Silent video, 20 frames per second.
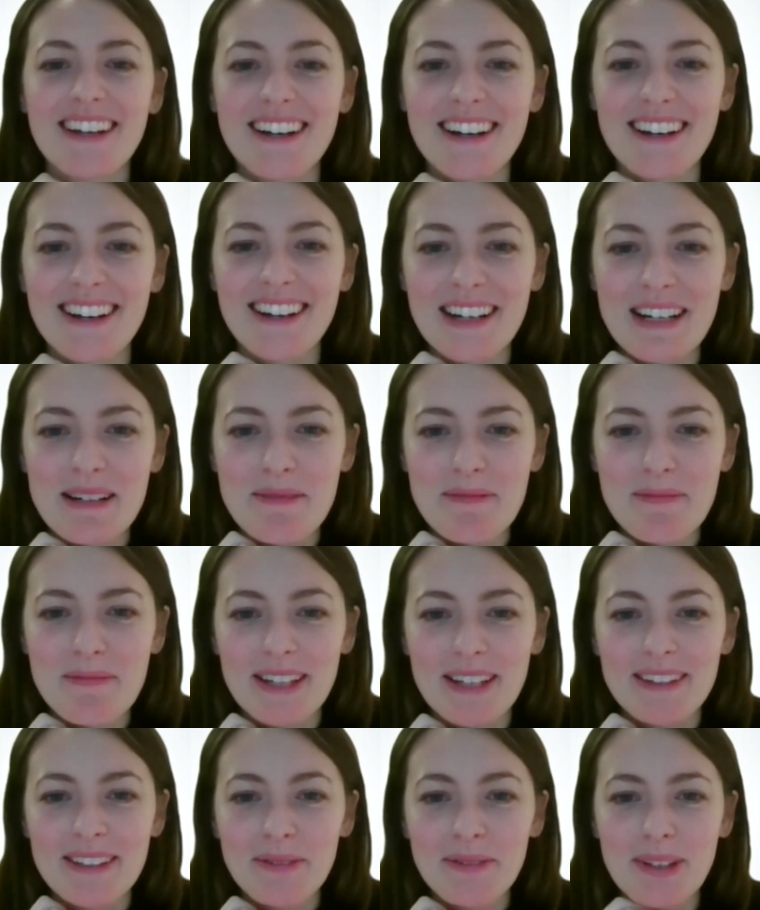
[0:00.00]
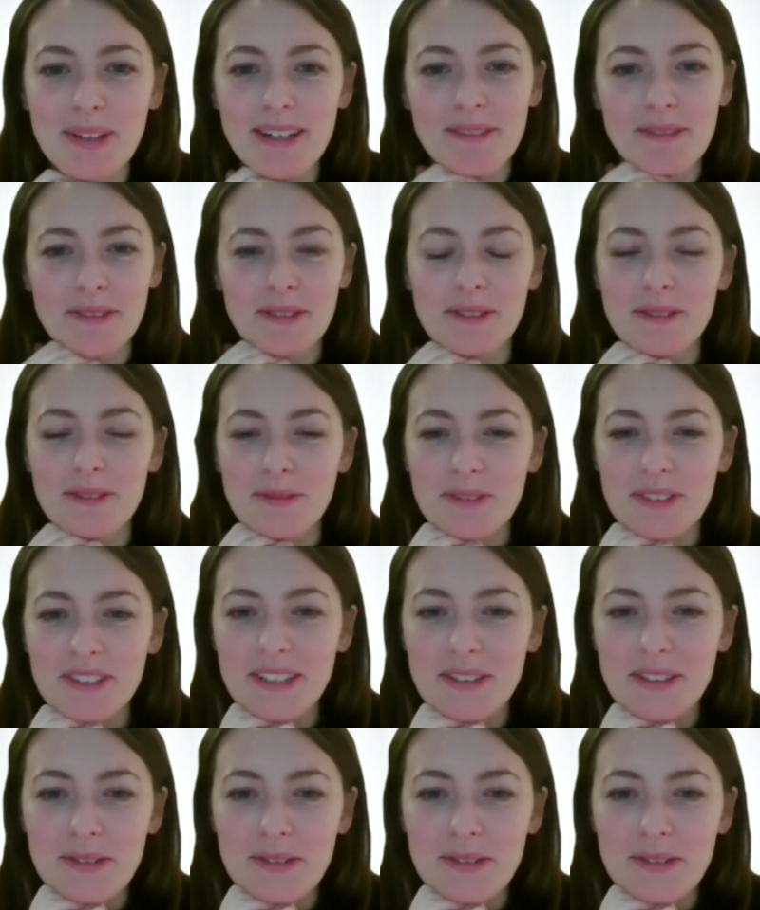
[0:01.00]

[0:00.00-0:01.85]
I think we have a really